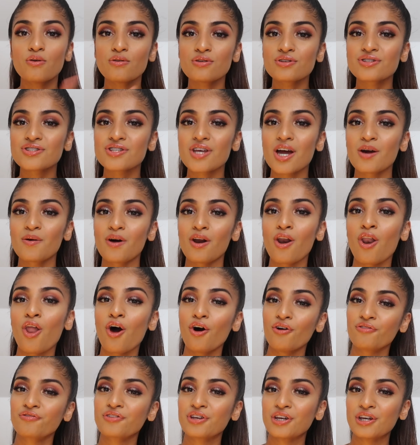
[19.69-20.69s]
Also, a
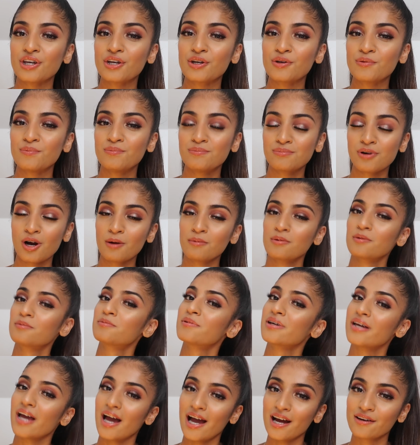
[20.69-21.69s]
lot of you,
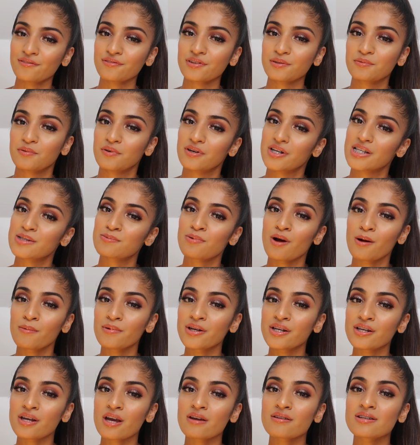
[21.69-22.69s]
probably everyone, has
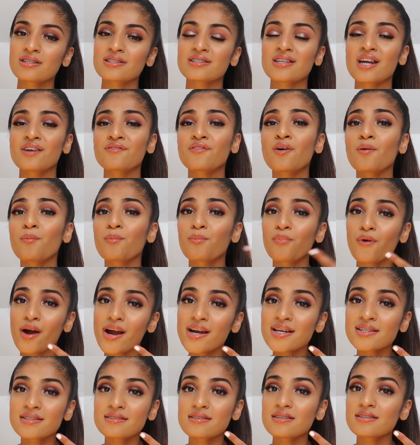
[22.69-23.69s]
probably noticed that I've got
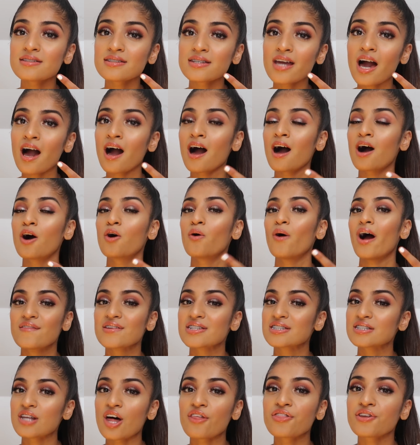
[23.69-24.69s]
braces now.
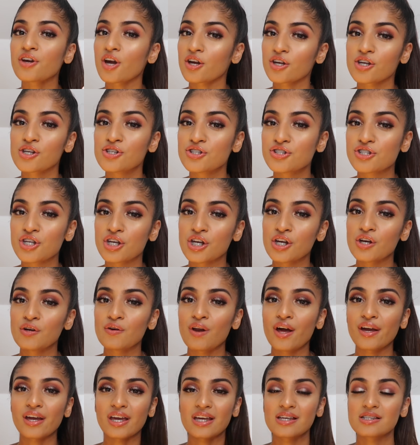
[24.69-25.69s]
There's nothing I can
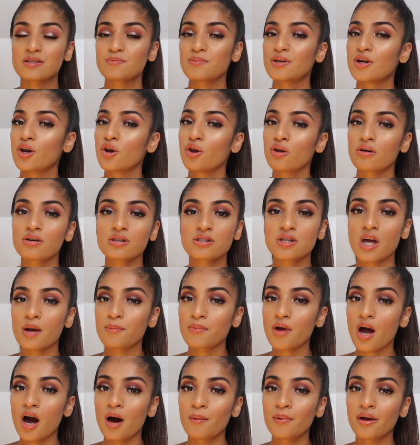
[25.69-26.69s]
do, like it's been a long
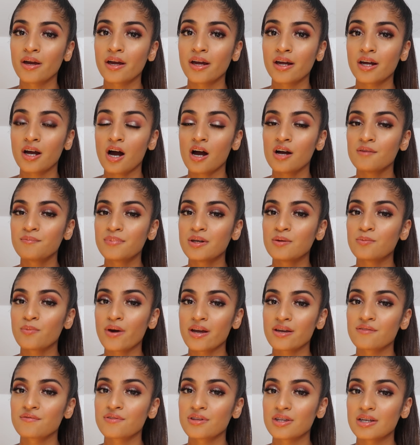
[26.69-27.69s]
time coming. I've been
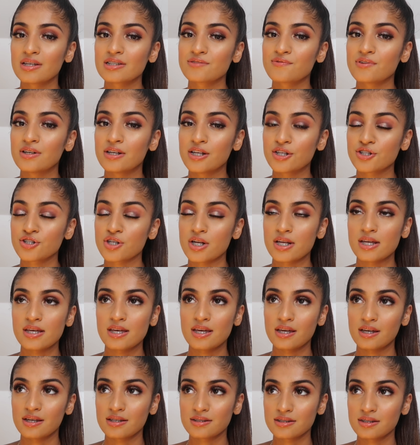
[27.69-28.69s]
waiting for these for literally
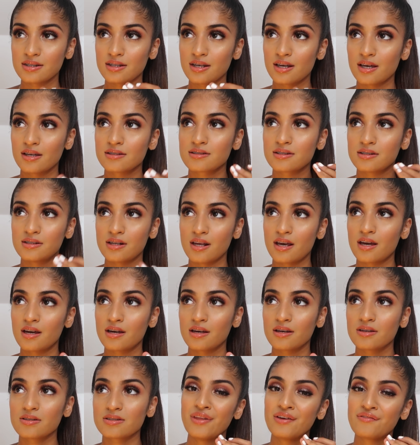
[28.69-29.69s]
years and years and
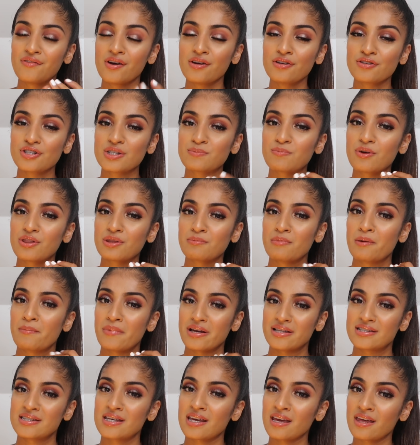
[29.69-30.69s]
years. They've only just put them on
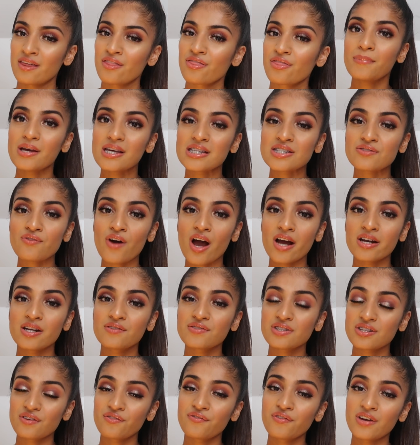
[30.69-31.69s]
my teeth. But it's fine,
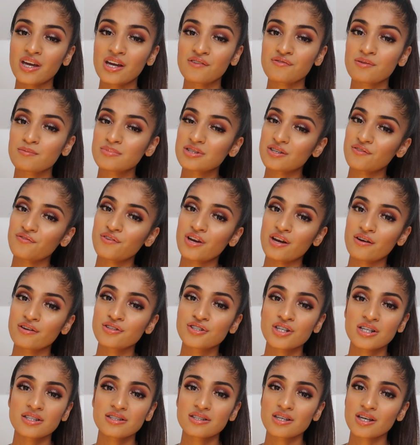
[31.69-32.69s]
if Sophia from Sophia
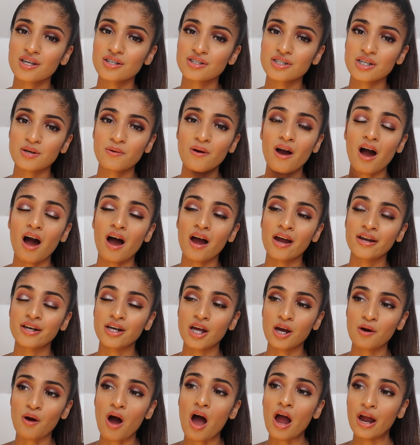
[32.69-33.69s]
and Chintzy could do it, I
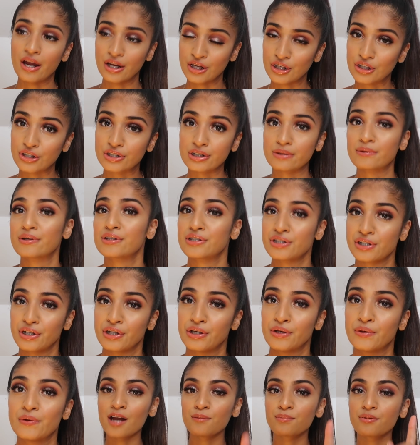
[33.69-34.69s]
know I can do it
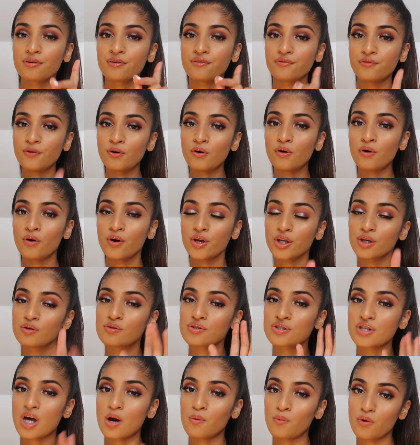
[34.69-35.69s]
too. And before
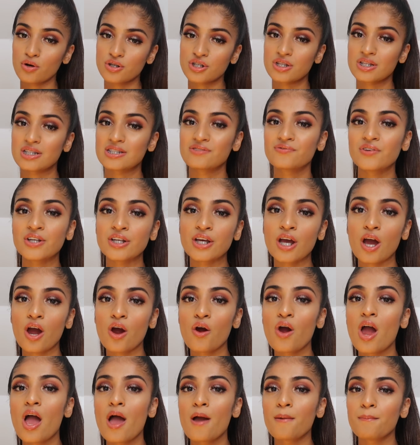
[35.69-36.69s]
you start watching this
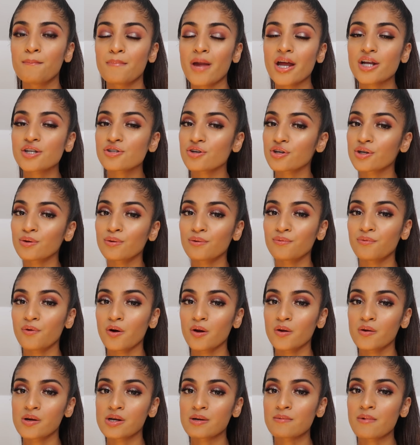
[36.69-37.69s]
video, make sure you are
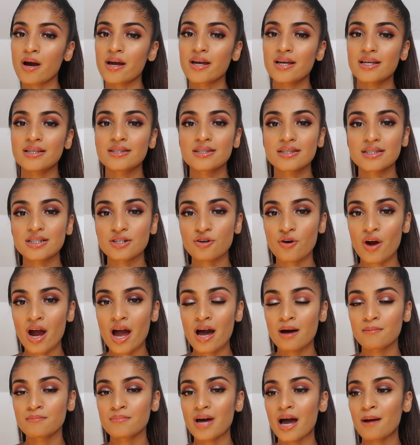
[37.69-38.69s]
following my
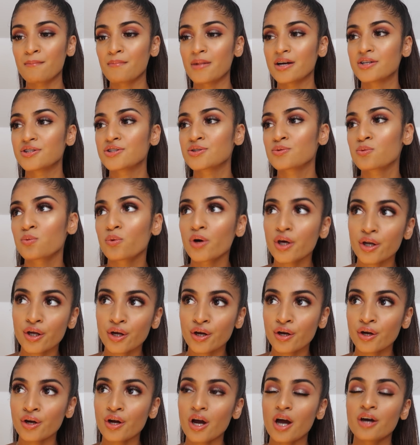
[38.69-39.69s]
Instagram and my
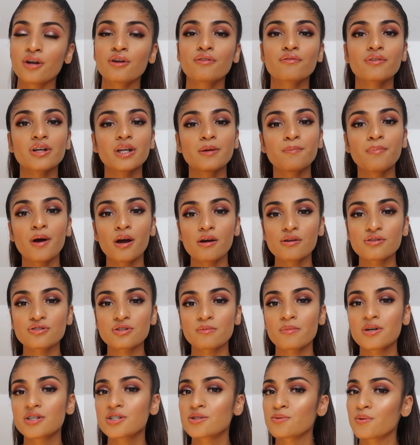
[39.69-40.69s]
Twitter. I don't really
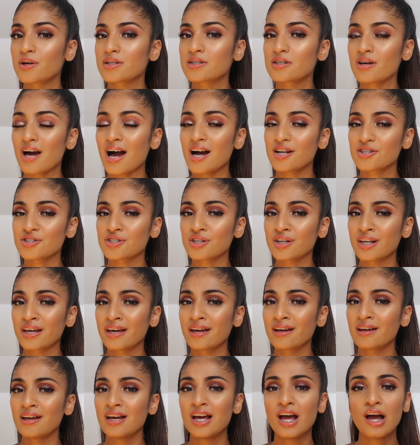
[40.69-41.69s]
post on my Twitter
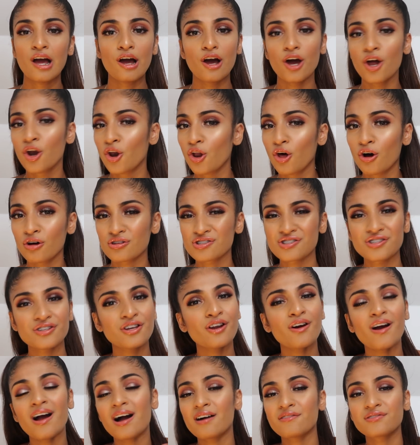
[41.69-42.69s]
actually a lot, so
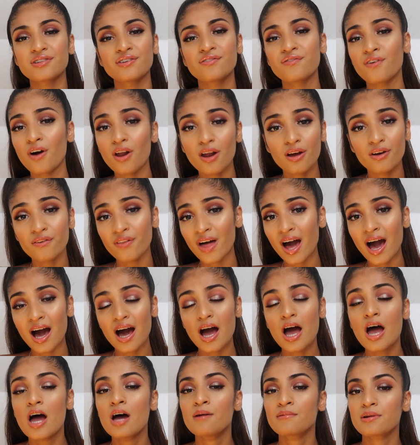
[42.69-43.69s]
you don't have to follow
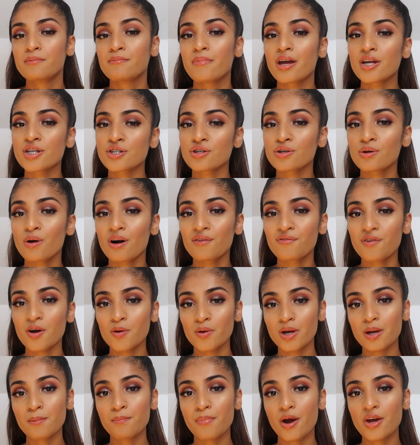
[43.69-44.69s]
that, but make sure you are
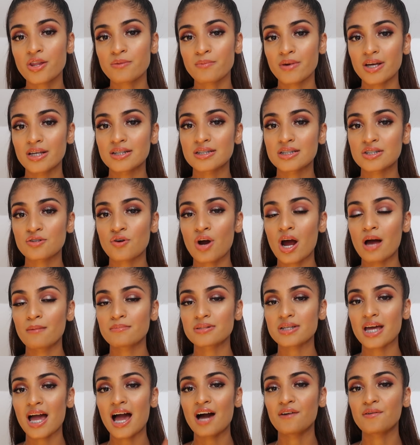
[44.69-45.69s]
following both my
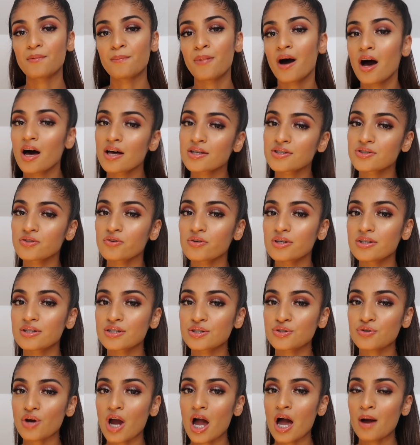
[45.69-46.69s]
Instagrams. I have a personal
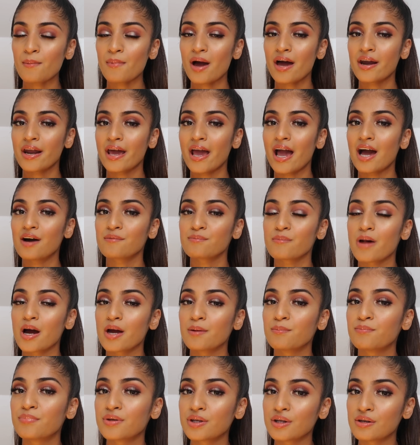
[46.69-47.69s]
Instagram and I have
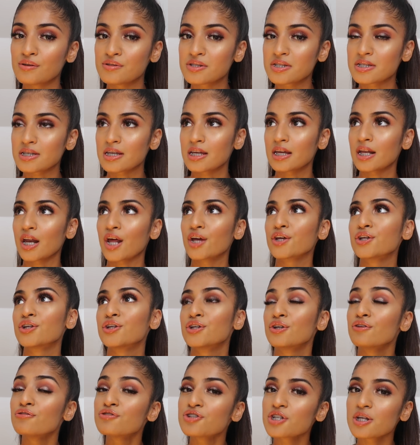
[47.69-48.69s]
my beauty like
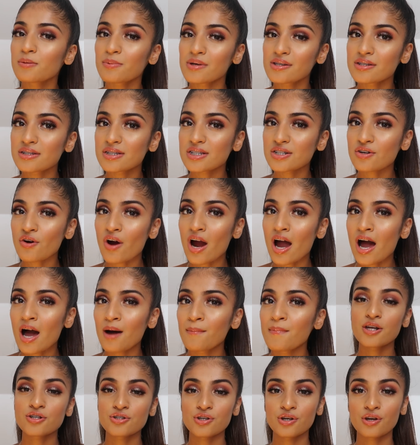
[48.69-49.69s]
YouTube
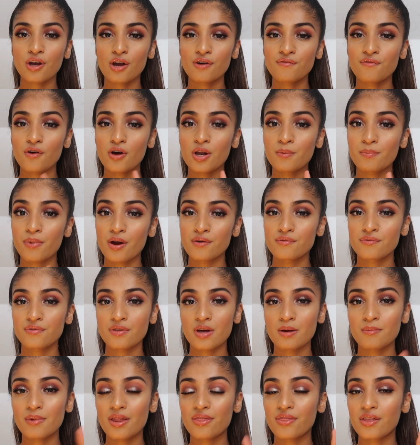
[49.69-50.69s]
Instagram. Make sure you go follow both of
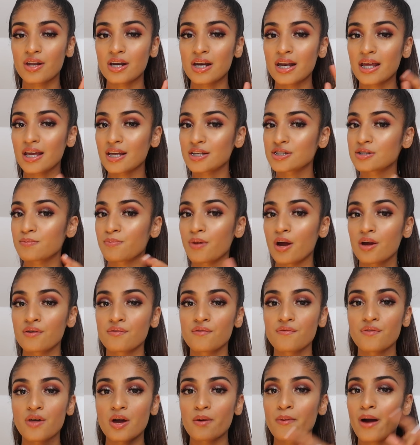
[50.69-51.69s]
them. The link to
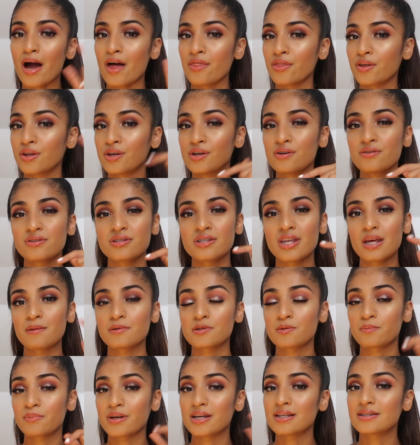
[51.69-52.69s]
both of them and the
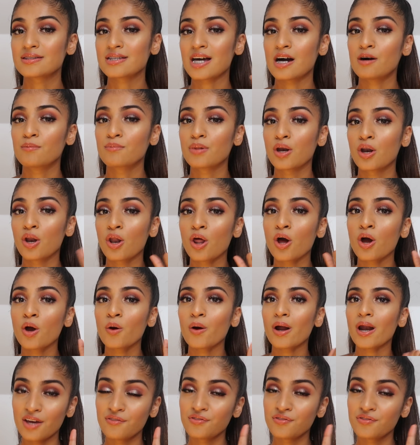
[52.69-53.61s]
usernames will be down below.